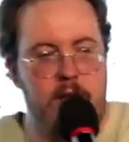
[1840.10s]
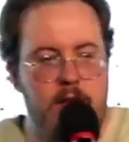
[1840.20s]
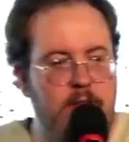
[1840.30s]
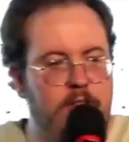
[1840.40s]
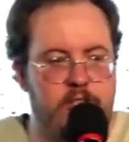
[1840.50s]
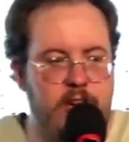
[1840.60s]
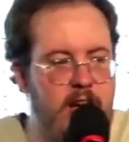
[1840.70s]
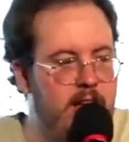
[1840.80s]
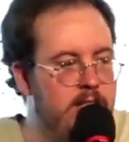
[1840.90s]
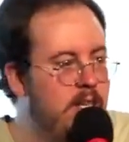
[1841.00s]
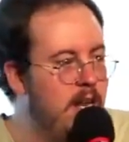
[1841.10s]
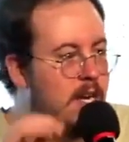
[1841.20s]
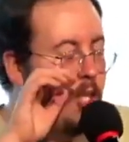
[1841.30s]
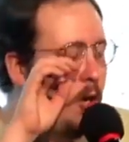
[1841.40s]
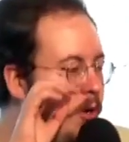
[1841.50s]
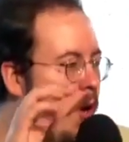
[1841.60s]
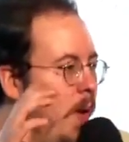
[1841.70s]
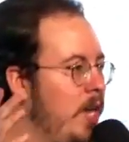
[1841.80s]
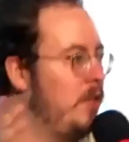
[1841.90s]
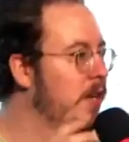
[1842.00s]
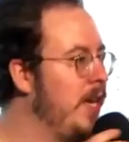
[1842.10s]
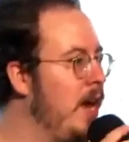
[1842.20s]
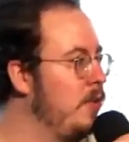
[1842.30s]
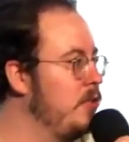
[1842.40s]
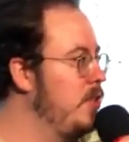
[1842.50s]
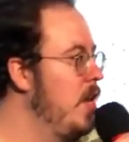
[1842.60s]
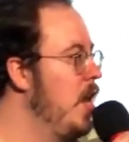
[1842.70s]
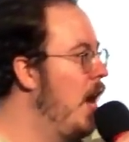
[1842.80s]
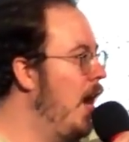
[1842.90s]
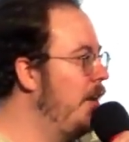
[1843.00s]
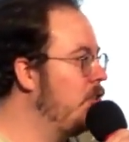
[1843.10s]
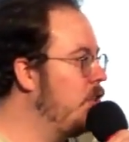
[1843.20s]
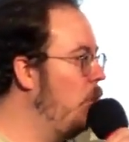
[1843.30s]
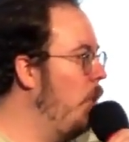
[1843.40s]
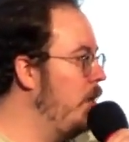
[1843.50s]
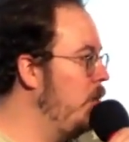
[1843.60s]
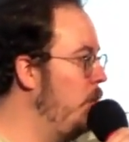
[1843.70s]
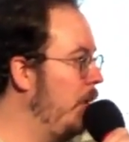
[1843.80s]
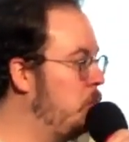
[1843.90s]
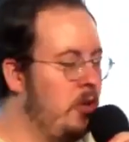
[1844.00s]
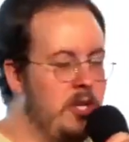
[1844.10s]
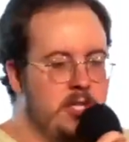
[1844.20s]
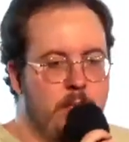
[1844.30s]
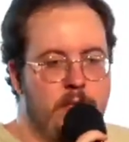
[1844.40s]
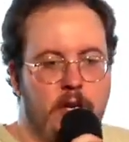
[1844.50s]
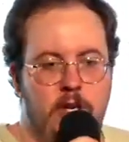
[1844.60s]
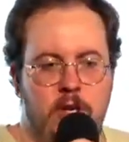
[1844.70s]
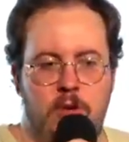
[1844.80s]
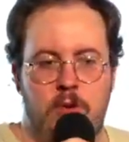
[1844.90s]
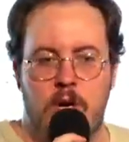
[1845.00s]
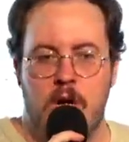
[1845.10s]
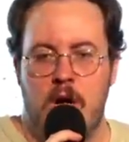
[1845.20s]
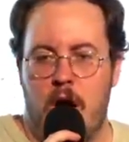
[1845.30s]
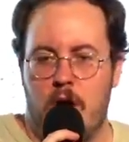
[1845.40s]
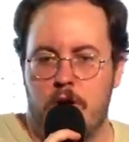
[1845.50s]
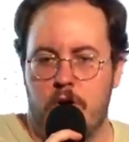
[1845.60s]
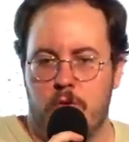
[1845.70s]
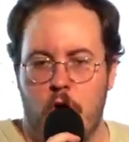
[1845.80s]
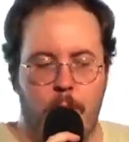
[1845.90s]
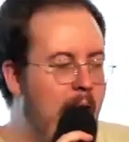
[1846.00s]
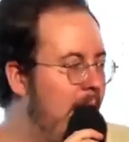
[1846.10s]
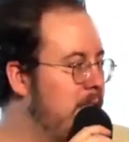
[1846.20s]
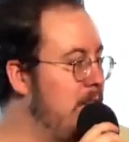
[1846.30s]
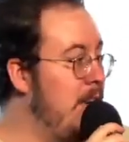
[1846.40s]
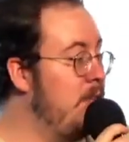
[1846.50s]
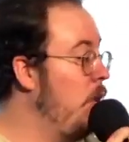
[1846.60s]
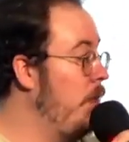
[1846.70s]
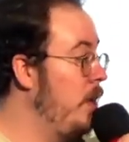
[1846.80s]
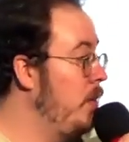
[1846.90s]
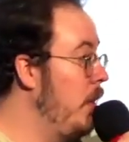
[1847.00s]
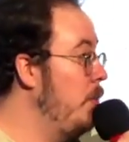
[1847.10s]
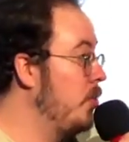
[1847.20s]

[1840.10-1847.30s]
in the chains and, and you don't know anything else. Uh, and so when you experience something new, uh, you go back to, even though the, it was